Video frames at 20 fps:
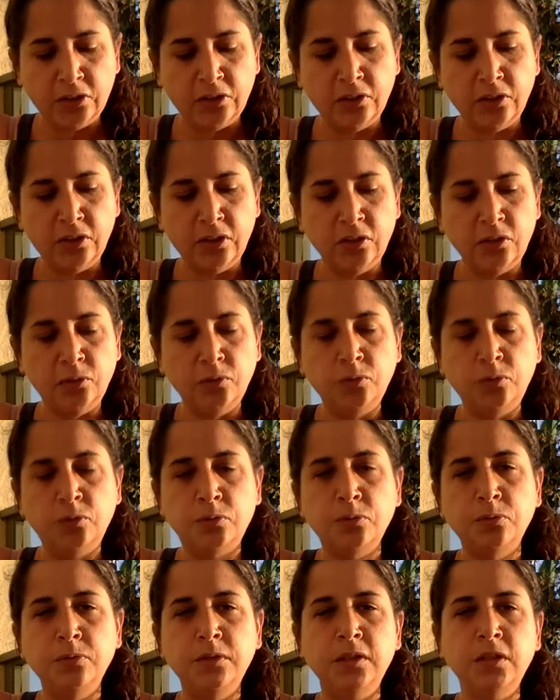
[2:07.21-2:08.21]
then you
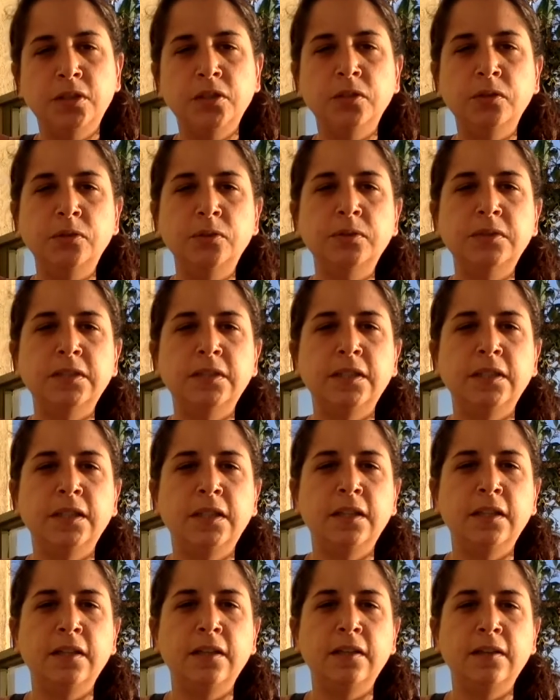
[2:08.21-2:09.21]
truly are
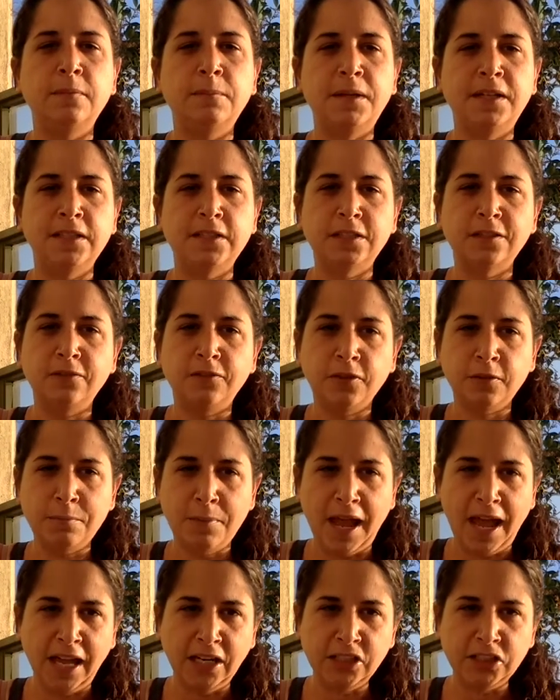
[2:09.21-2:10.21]
using the medicine for
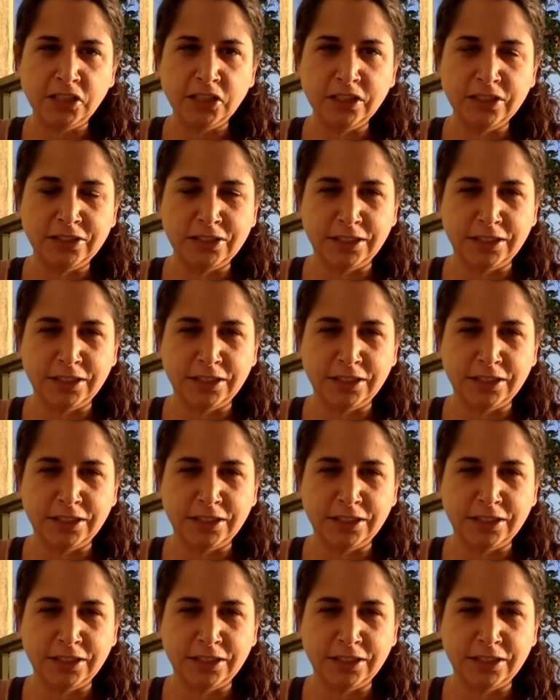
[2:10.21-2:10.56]
magic,